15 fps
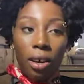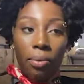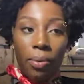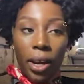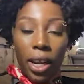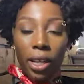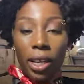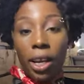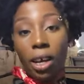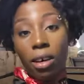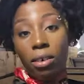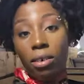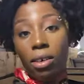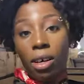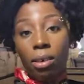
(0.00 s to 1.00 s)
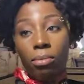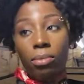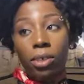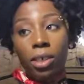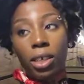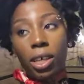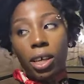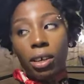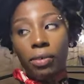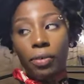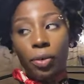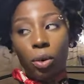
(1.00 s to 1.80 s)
Right now, I'm looking